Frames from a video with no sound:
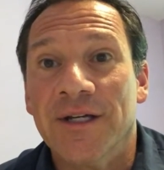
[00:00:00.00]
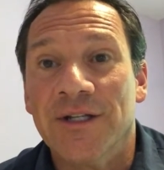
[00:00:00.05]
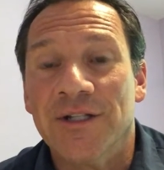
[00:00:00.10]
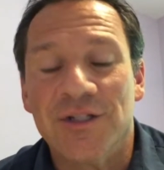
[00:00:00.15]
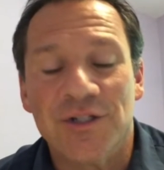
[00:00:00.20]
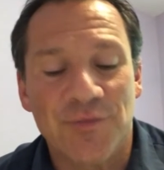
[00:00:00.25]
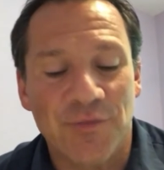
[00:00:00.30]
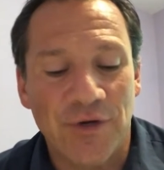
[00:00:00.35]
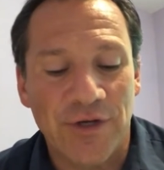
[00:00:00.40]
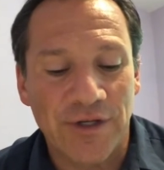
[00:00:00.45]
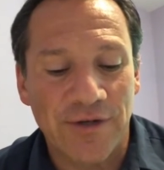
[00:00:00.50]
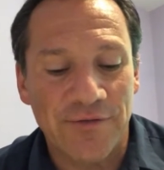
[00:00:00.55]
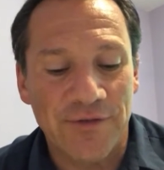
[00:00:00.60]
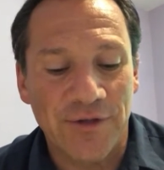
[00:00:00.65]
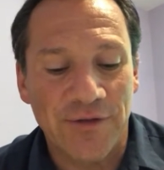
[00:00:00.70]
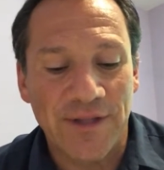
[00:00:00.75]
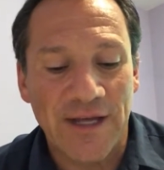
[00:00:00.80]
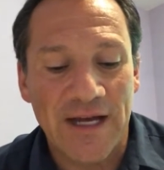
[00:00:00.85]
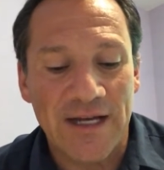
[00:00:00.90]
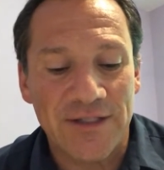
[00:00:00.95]
in spring of
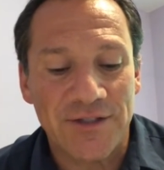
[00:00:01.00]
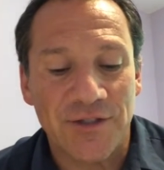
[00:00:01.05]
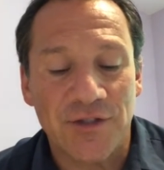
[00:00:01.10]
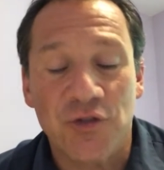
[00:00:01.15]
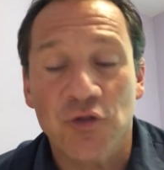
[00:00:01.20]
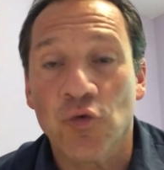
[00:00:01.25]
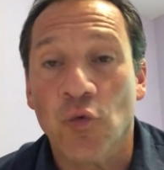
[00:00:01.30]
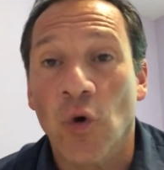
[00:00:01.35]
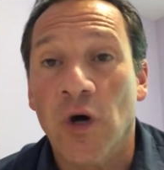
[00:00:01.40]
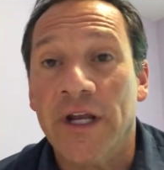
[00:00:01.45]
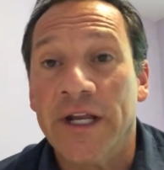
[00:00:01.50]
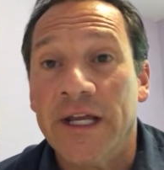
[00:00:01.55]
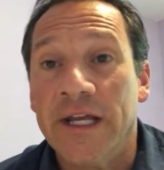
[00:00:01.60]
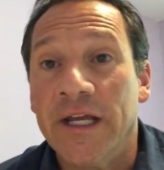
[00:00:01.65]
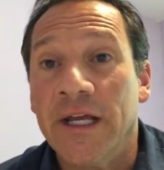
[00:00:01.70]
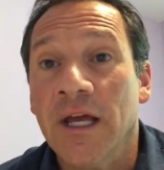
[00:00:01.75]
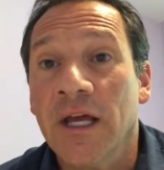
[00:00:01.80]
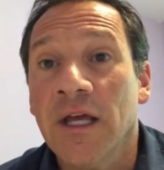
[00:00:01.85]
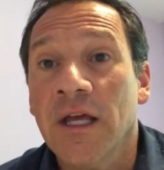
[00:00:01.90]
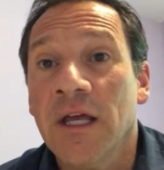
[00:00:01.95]
2020,